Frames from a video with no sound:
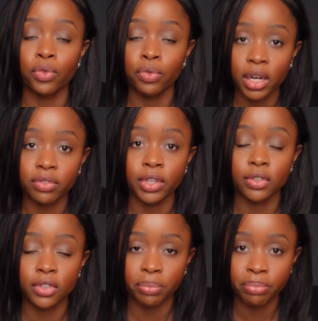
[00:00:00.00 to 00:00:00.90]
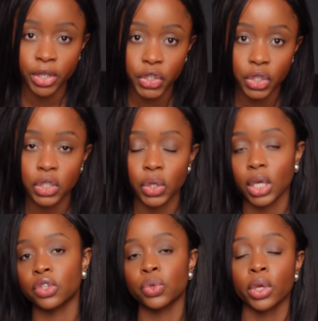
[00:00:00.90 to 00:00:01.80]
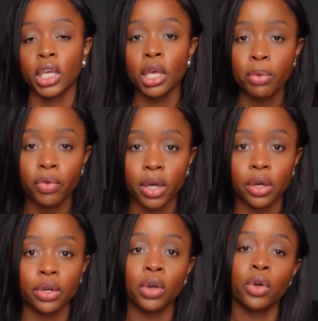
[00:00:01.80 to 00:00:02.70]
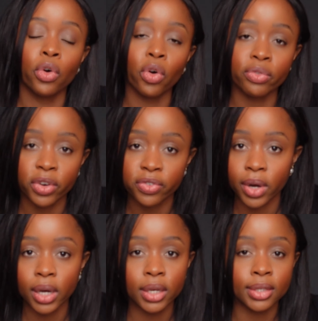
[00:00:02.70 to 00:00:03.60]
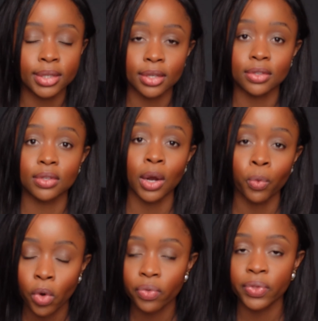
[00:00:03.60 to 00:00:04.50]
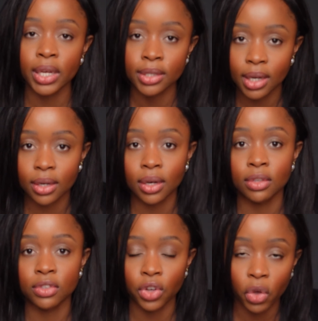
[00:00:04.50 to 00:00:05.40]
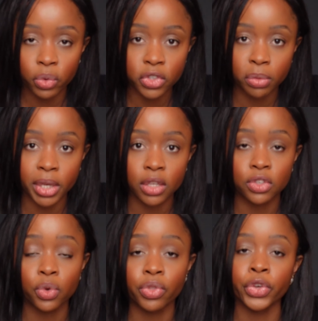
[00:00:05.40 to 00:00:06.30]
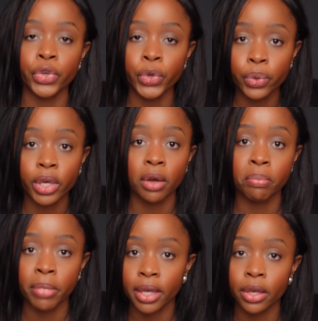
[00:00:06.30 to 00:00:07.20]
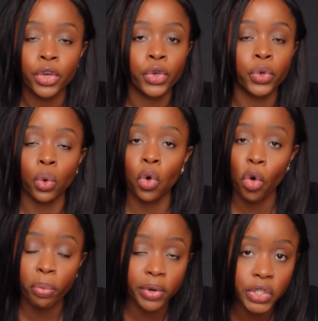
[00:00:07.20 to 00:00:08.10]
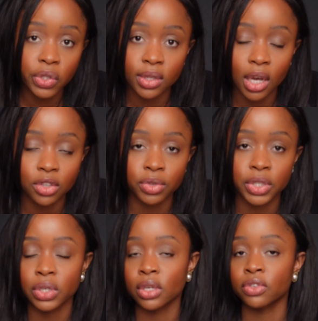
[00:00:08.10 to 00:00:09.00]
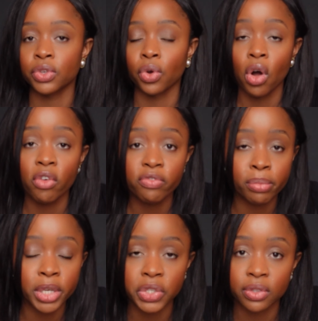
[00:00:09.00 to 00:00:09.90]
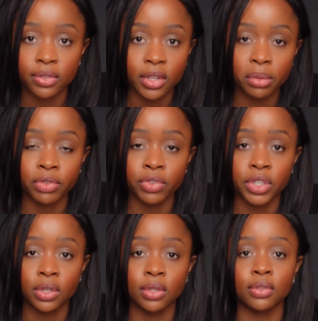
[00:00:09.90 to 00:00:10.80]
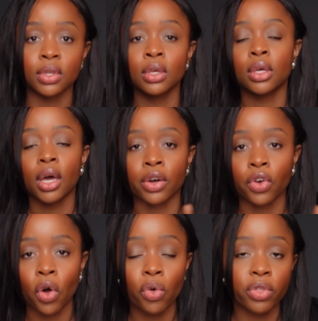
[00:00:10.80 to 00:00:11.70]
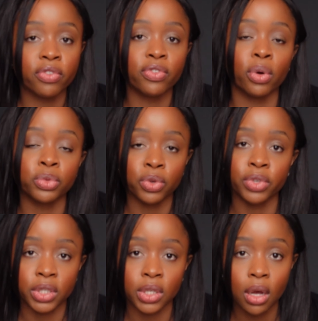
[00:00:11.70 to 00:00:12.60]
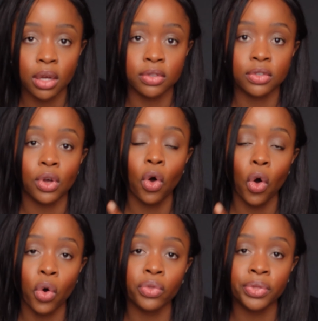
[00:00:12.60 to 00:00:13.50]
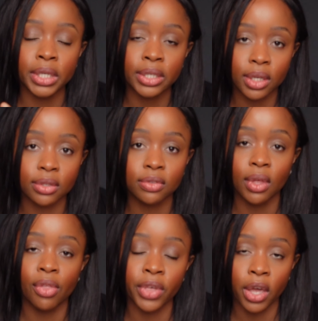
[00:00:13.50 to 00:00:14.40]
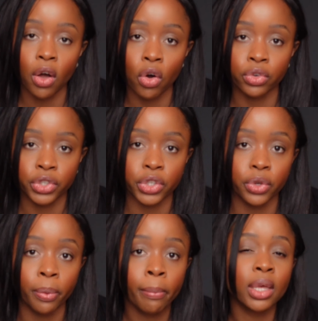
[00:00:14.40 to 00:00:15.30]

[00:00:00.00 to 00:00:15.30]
relevant submissions. Okay, so keep a record of your filing dates and what their deadlines are going to be, so that you can make your corporation tax returns, your confirmation statement returns, and other forms of returns on the dates that they are due.